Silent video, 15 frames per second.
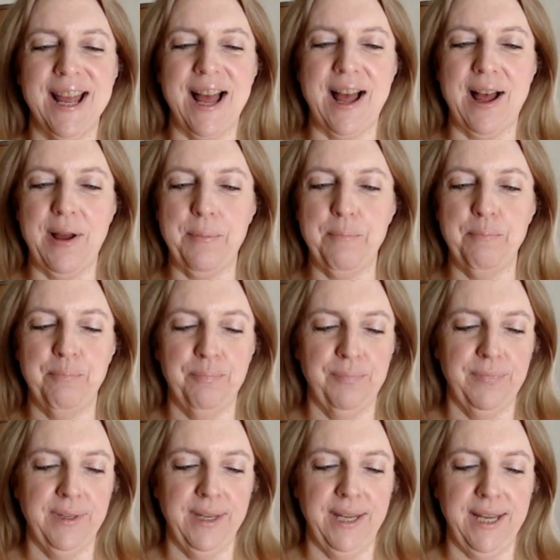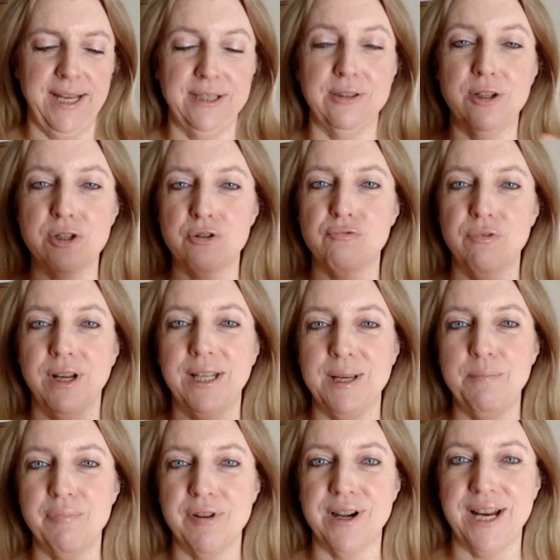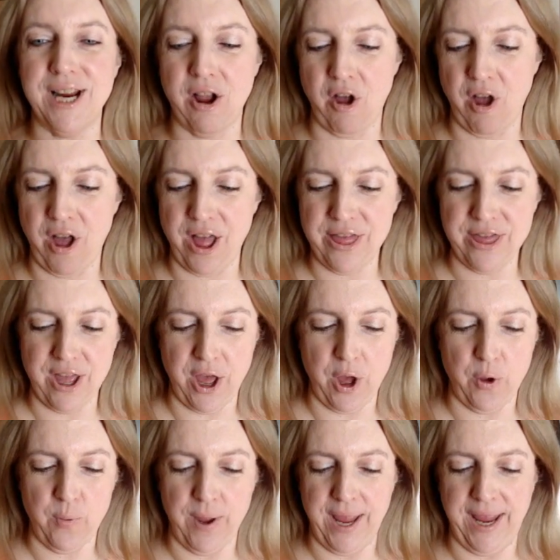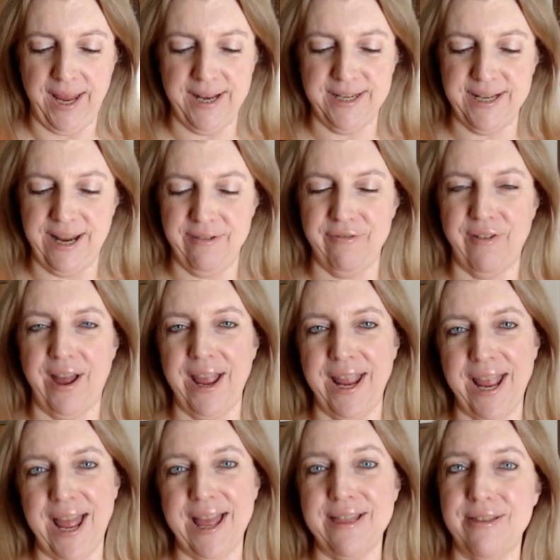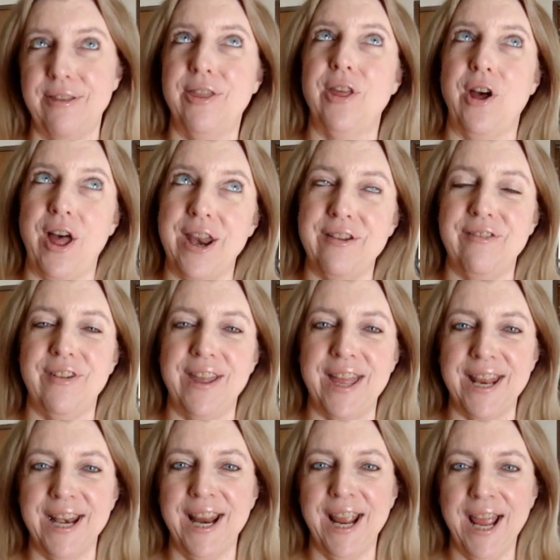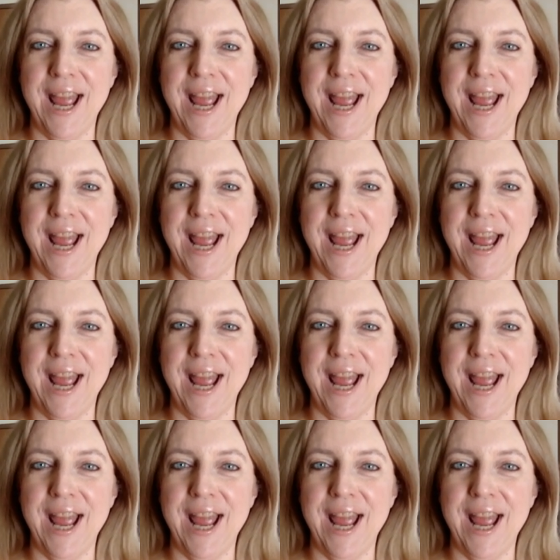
Um, it looks really pretty on though, and if I had thought of it,